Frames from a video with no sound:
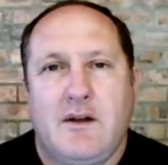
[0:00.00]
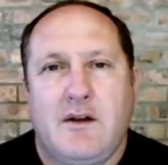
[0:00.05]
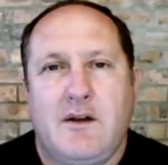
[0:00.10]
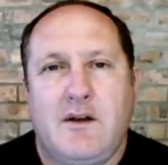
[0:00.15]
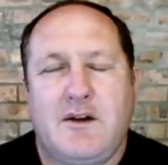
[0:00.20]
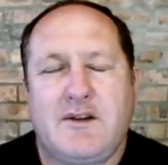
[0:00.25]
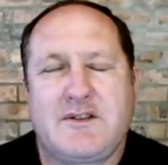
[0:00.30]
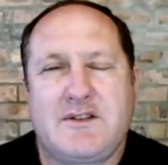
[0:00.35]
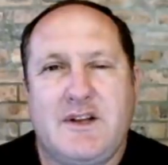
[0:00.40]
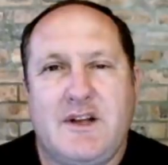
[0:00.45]

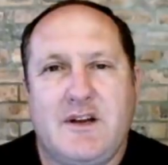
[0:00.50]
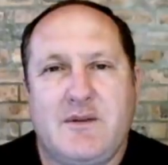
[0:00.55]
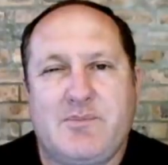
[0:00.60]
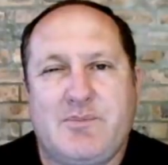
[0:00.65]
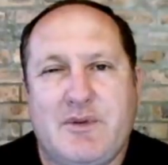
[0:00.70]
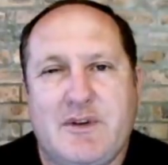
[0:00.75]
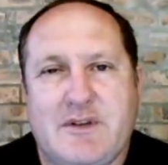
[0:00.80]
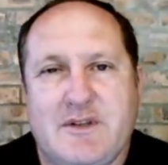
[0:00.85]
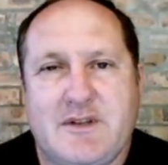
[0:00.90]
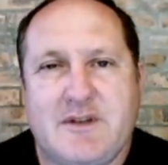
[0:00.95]
Last night,
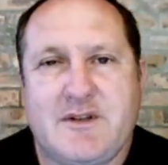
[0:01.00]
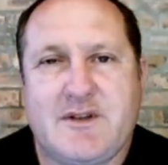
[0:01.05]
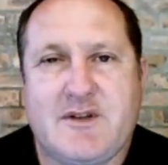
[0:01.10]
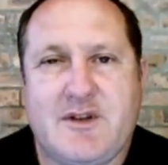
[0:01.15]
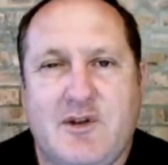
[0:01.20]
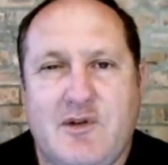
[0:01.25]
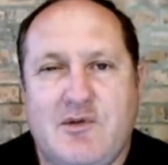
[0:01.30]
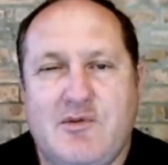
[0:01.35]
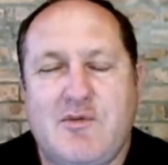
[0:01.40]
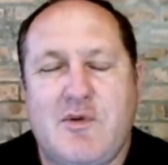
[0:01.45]
President
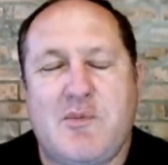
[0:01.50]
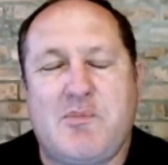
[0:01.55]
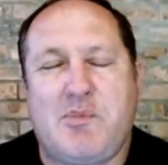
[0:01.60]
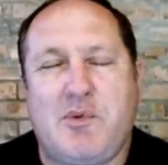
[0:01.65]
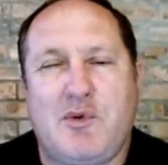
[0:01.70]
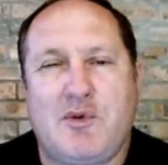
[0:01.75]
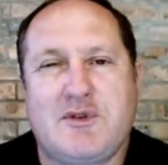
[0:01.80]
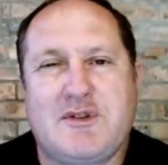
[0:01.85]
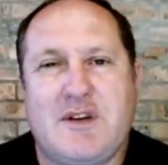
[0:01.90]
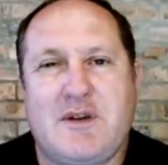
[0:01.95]
Cyril
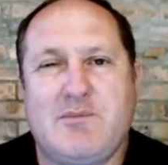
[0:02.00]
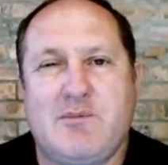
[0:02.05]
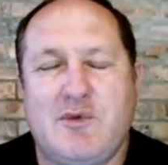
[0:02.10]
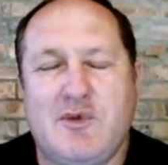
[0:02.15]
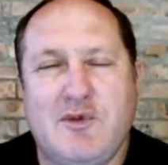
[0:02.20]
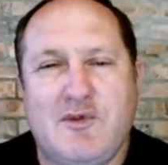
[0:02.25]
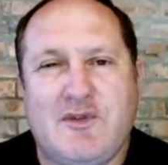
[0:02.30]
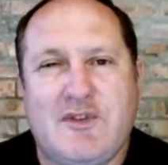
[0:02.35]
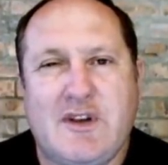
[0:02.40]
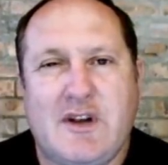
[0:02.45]
Ramaphosa
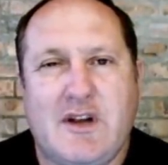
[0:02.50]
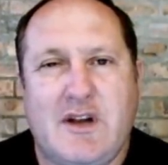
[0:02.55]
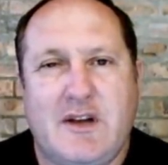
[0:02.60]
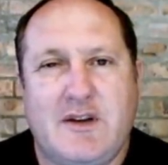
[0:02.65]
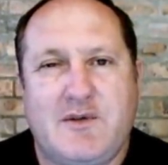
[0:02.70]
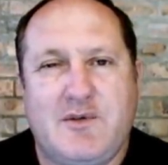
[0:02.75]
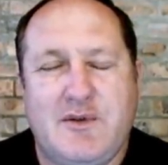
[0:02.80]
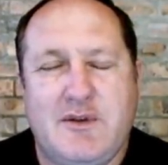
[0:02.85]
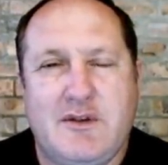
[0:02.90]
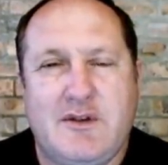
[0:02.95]
moved the
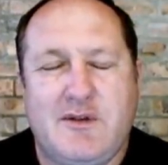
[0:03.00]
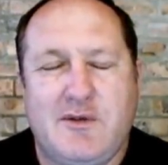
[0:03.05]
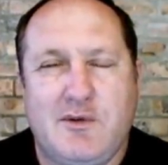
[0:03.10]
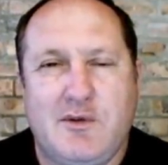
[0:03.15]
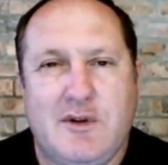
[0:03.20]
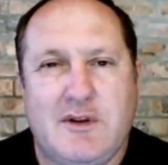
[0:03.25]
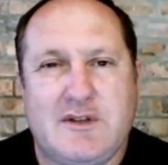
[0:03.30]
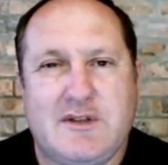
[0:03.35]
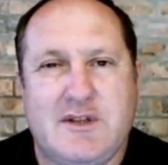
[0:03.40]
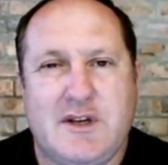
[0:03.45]
country
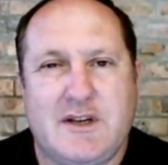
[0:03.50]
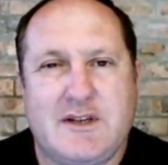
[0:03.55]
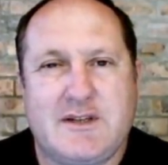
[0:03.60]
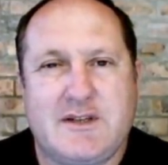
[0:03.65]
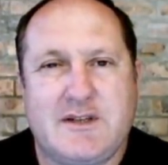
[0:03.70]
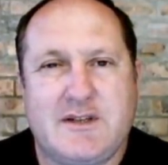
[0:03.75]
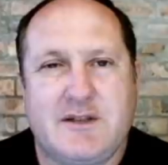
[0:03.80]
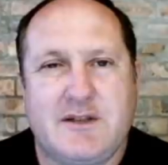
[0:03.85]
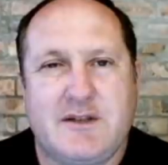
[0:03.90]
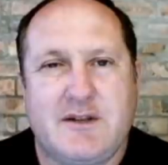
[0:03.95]
to
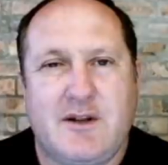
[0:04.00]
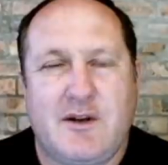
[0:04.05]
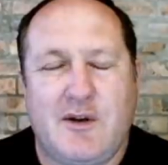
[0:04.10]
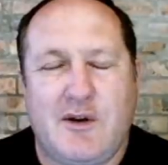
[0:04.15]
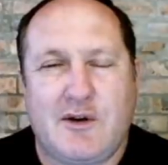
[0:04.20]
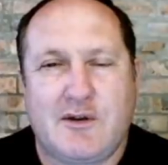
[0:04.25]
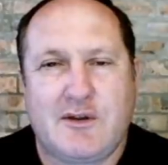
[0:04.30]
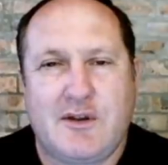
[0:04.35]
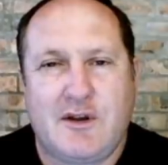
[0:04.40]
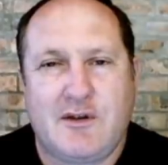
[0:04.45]
adjusted
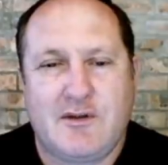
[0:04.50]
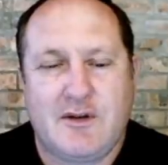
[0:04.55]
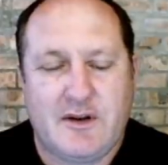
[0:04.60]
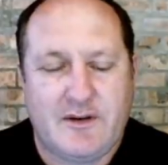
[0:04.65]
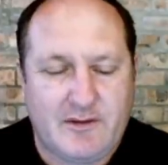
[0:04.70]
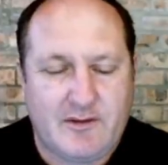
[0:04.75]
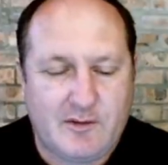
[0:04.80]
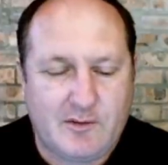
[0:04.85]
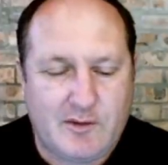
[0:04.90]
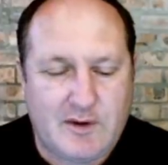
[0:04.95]
lockdown
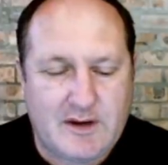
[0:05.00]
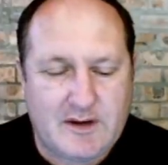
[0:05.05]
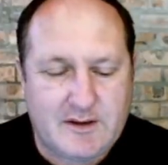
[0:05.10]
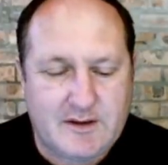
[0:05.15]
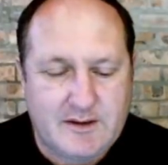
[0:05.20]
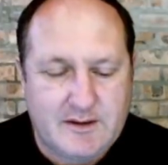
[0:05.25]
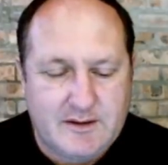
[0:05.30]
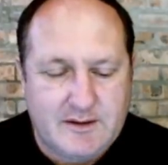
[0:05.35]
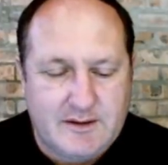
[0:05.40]
level one.